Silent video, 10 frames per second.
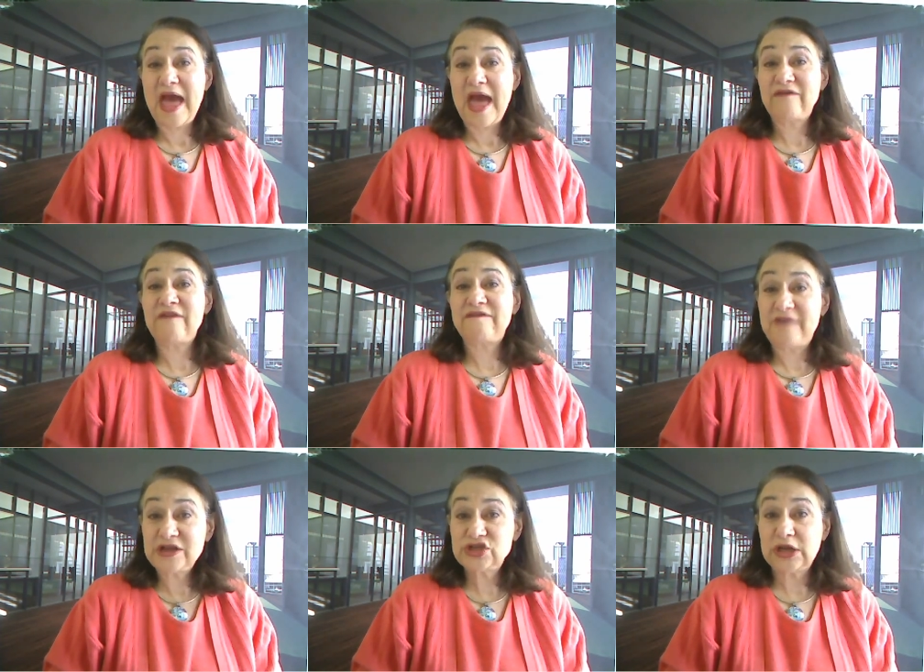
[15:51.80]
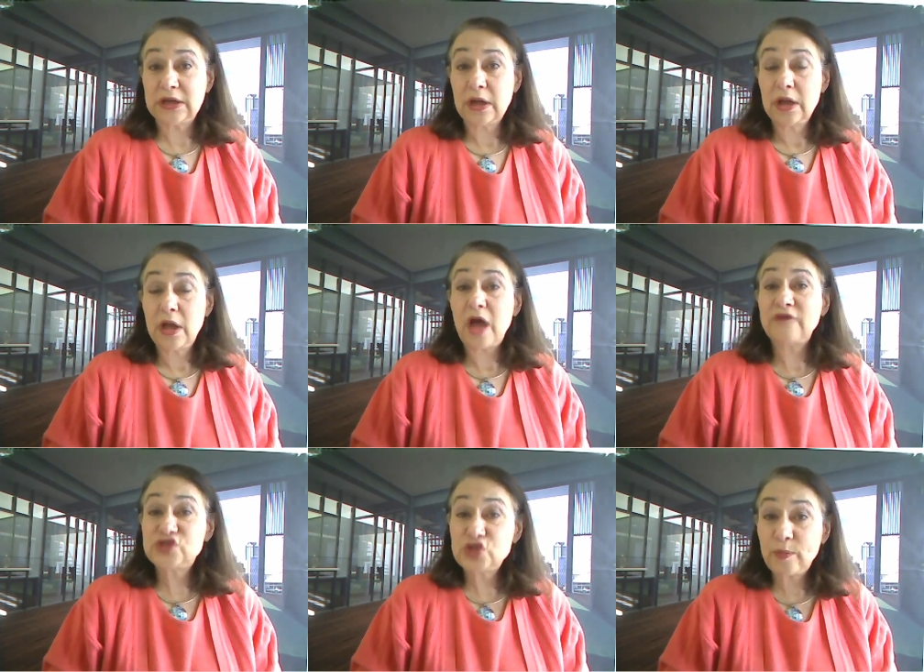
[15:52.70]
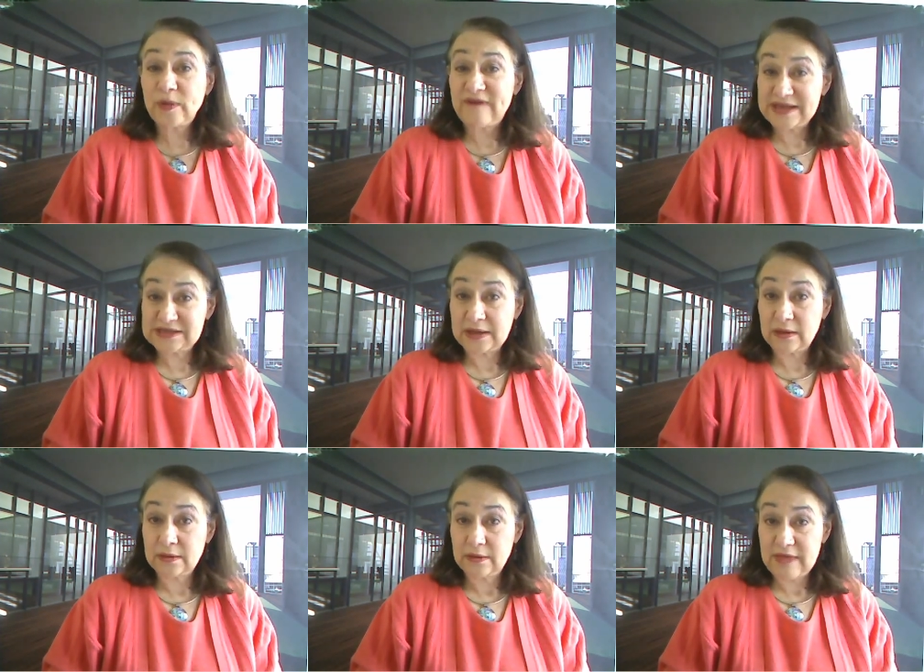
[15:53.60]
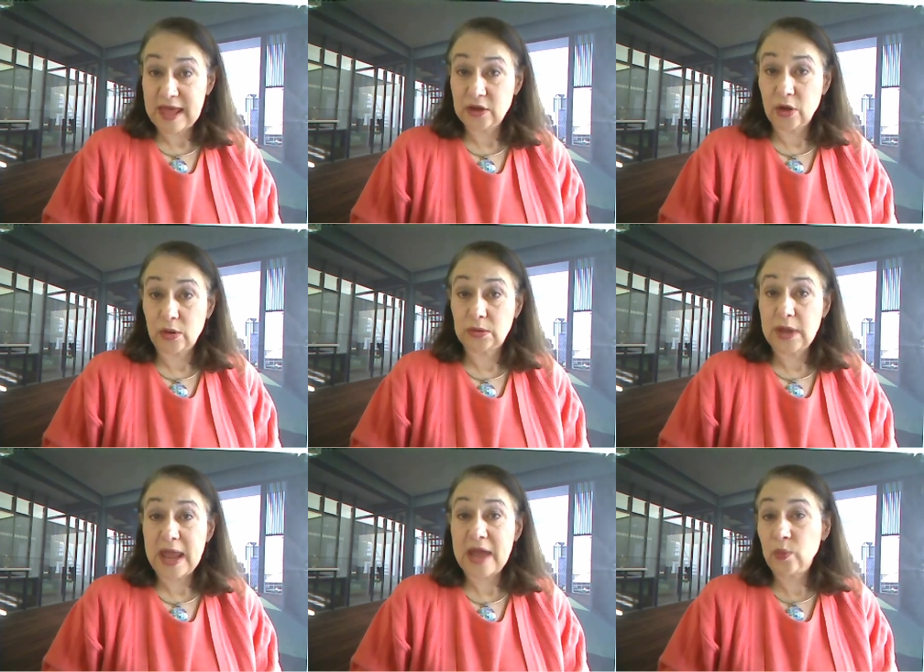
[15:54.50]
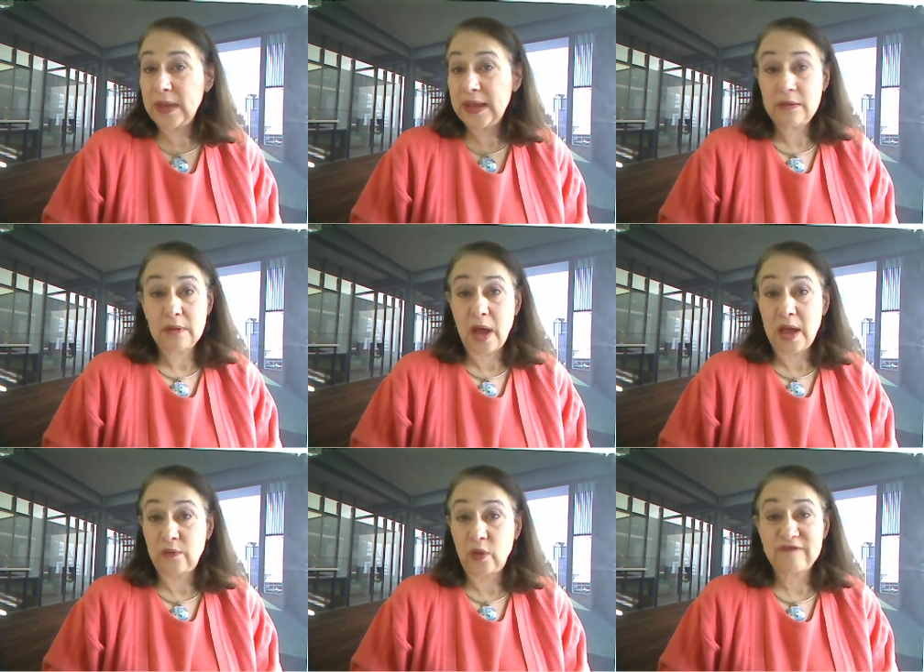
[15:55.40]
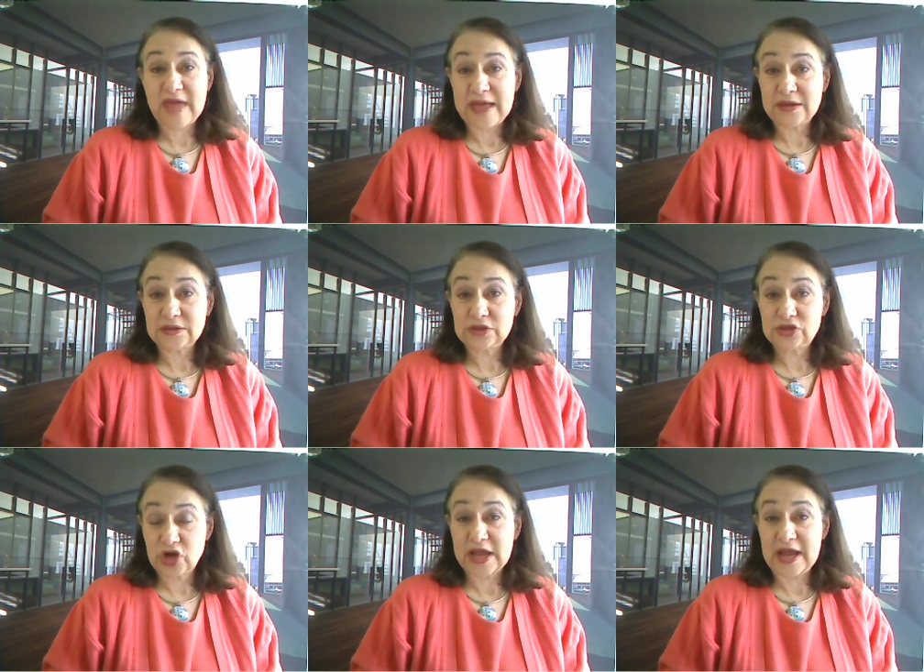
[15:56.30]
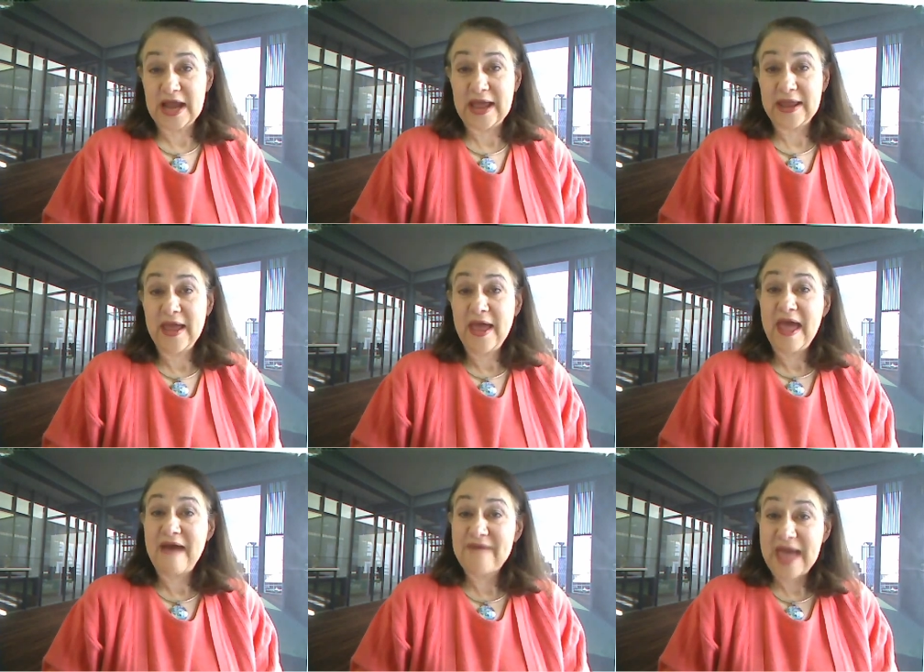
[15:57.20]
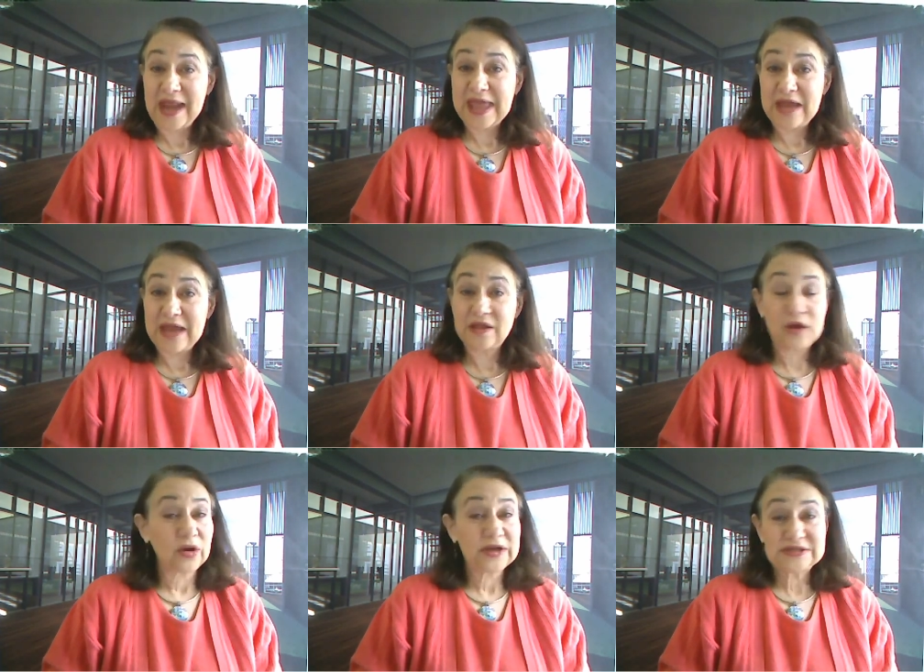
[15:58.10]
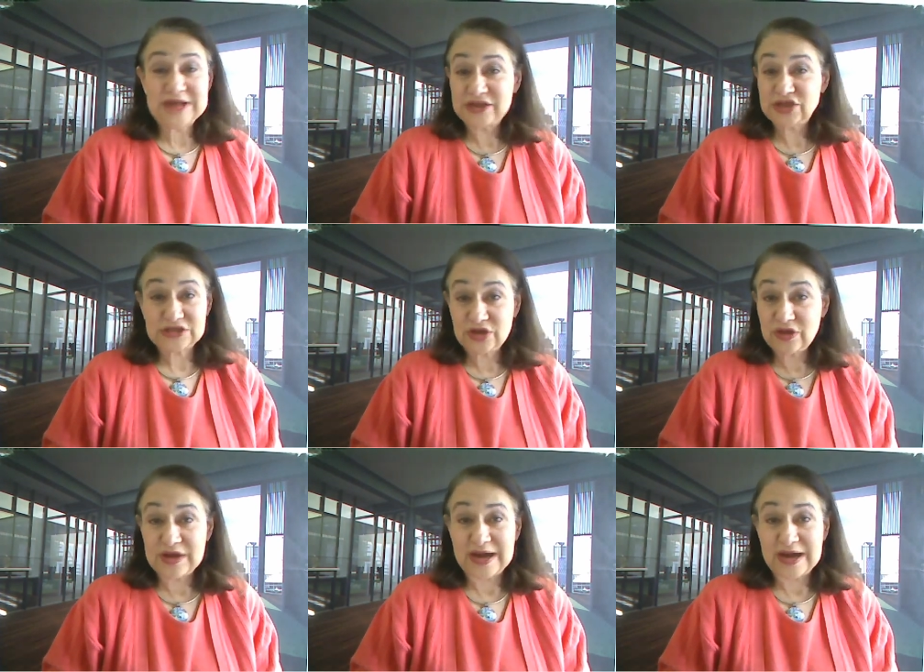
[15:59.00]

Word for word: have a function of supervising that gold. And we, uh, Wolfgang Struck and I, have allocated the gold. It's not just to the